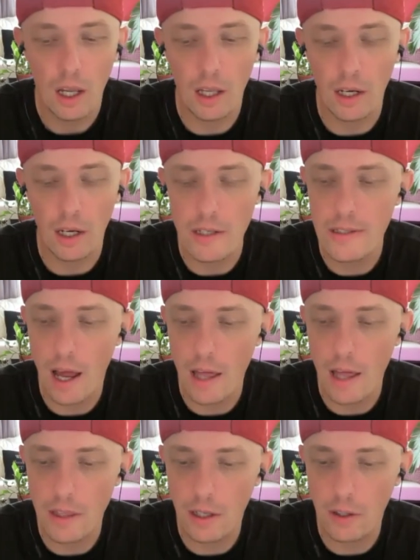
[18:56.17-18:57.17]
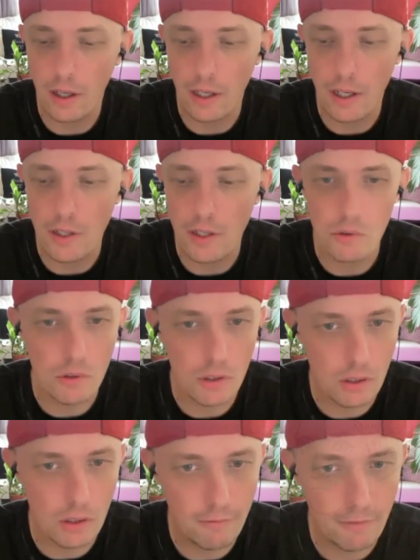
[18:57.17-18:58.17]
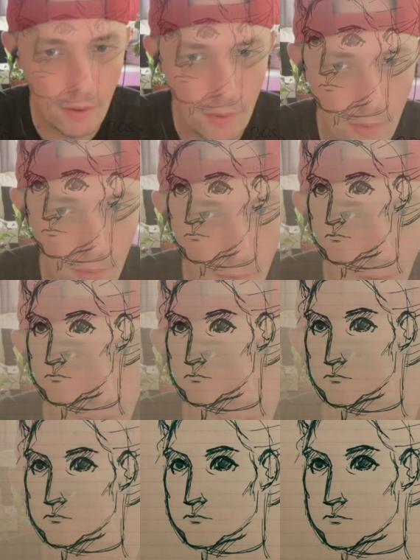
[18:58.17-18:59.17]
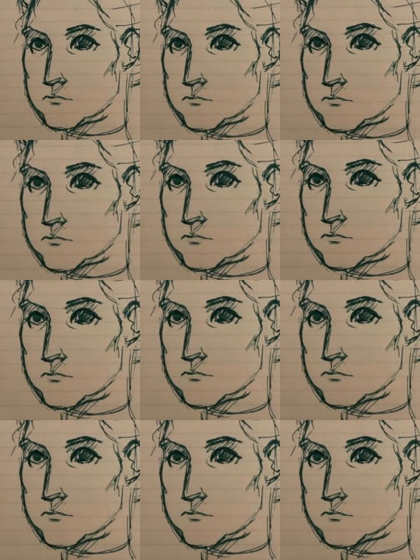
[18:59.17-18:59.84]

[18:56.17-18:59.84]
And I sat there and I drew a little photo of her, and I think we can just